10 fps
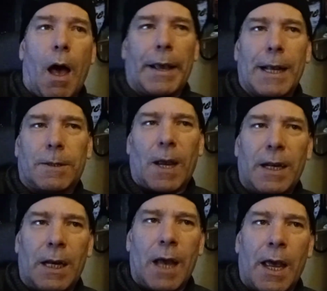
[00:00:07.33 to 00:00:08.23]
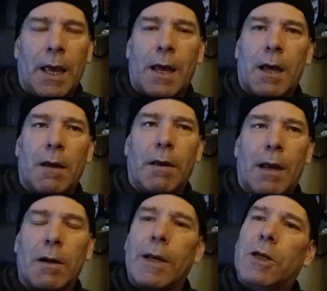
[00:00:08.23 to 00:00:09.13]
I guess I need a
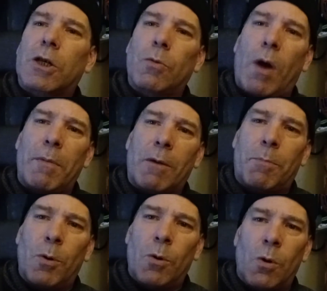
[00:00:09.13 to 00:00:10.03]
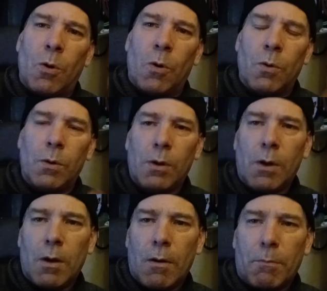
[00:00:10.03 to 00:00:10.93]
endless swimming pool
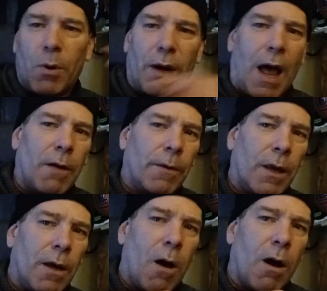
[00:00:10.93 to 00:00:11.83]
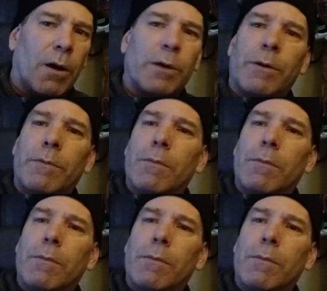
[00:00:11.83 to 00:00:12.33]
put out in the yard,